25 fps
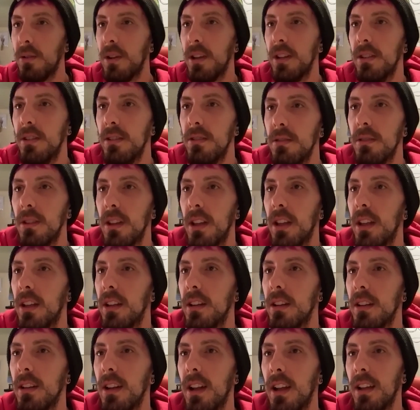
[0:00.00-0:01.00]
check you
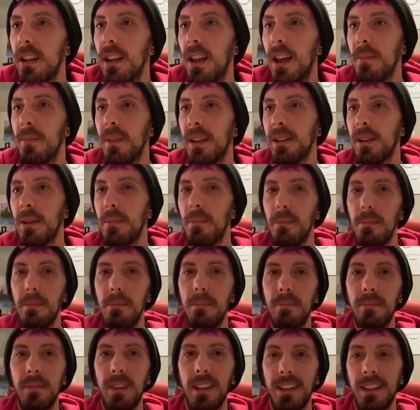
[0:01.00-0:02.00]
out. You can
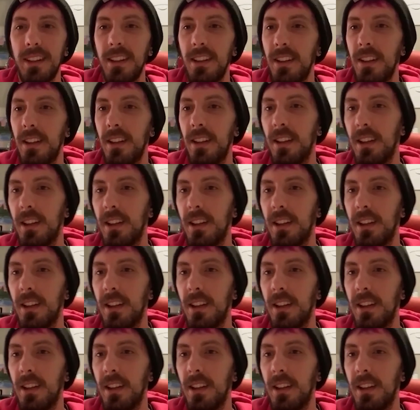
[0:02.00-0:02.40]
just tell if